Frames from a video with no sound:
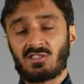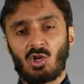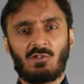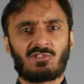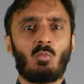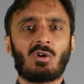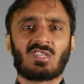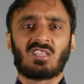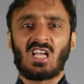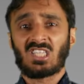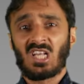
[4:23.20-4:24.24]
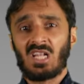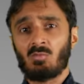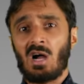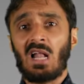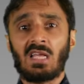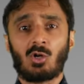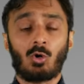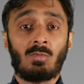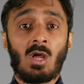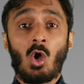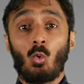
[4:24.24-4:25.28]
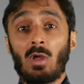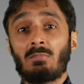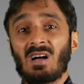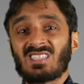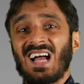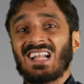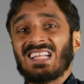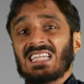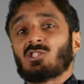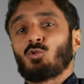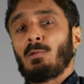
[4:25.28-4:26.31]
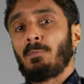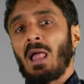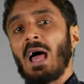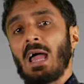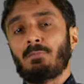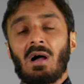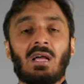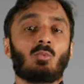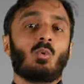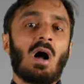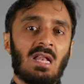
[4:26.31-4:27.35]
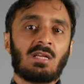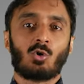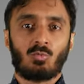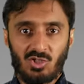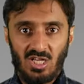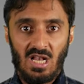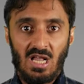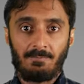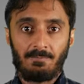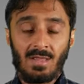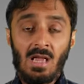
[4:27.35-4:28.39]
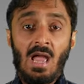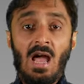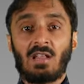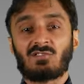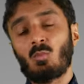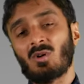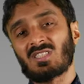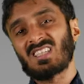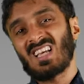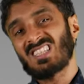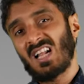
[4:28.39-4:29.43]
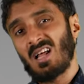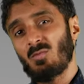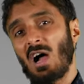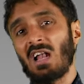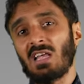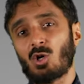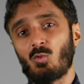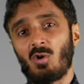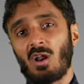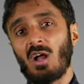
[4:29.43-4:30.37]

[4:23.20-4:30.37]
So if someone says assalamu alaikum, we must at least reply by wa alaikum assalam. And if someone says assalamu alaikum wa